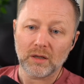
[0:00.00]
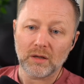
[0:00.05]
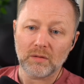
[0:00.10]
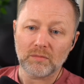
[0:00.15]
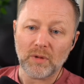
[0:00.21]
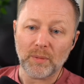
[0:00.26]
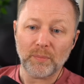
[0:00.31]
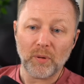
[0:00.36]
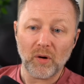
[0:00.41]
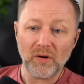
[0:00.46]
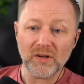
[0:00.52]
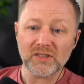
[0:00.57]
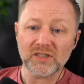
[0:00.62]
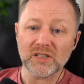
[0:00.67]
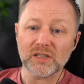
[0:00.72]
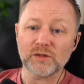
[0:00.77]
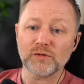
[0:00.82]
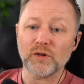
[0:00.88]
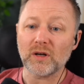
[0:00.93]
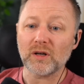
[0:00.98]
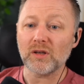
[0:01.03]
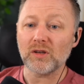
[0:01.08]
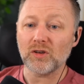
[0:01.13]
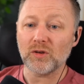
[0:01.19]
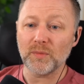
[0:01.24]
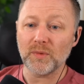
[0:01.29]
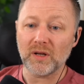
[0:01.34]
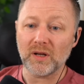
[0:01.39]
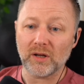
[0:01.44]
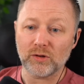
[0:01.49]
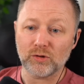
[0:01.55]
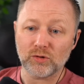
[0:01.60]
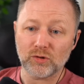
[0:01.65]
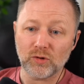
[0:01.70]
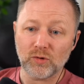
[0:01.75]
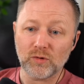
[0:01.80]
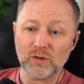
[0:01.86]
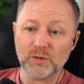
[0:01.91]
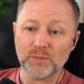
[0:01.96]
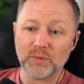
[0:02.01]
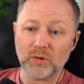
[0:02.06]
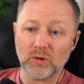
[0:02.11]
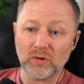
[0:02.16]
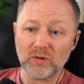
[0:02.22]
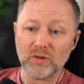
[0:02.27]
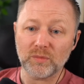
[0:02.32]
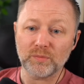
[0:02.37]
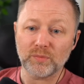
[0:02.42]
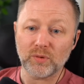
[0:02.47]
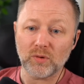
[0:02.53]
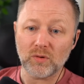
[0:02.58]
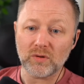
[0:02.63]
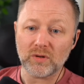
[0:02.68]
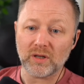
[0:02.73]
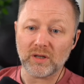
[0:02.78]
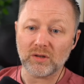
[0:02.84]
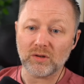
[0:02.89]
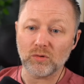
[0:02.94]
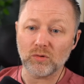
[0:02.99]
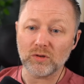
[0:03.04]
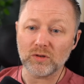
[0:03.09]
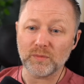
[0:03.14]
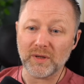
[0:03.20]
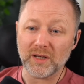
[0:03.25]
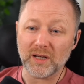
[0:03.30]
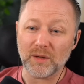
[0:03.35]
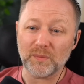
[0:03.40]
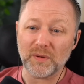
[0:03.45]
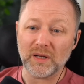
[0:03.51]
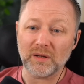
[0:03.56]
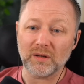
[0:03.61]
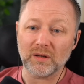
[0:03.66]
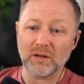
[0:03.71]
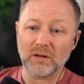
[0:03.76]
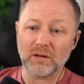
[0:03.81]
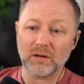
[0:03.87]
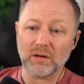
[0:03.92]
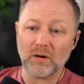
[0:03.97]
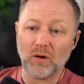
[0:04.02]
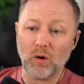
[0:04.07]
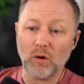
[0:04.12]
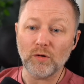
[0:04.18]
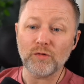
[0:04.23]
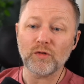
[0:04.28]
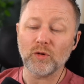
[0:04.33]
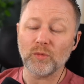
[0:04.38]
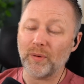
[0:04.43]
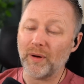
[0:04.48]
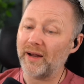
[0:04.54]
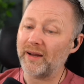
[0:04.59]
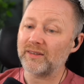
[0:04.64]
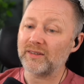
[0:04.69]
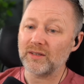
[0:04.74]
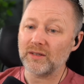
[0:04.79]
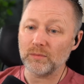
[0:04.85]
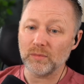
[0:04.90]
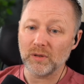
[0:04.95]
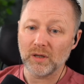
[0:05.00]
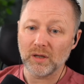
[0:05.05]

my poisonous fucking community of trolls prod and poke and goad me into being awful back to them,